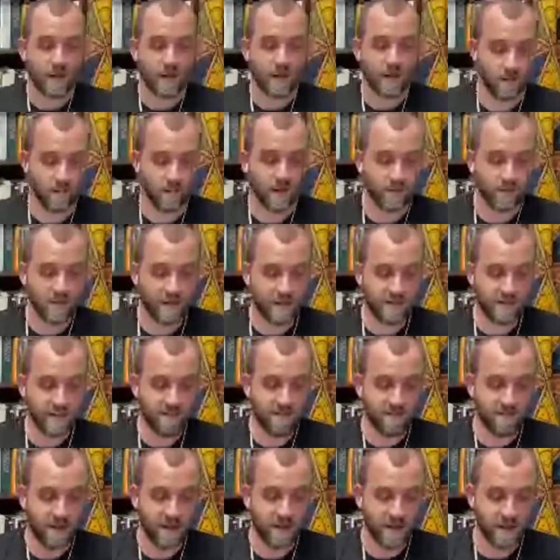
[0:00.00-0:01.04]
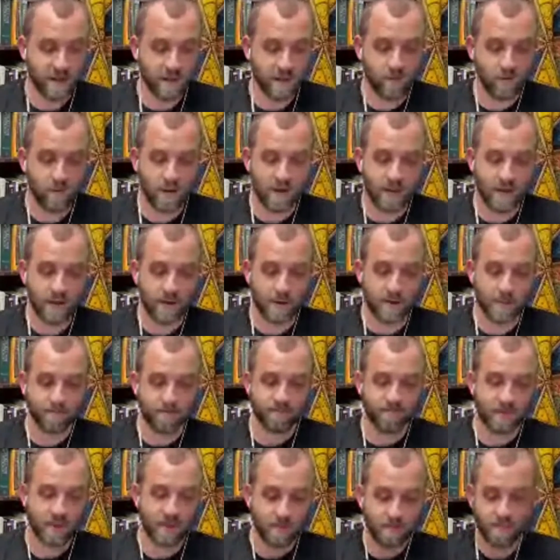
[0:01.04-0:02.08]
please, I invite you,
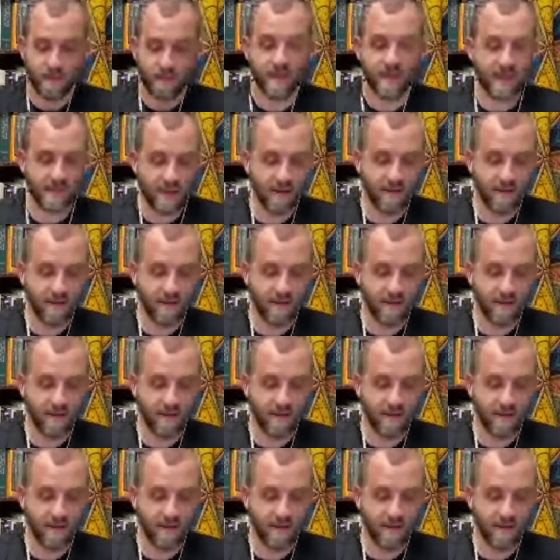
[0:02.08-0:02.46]
make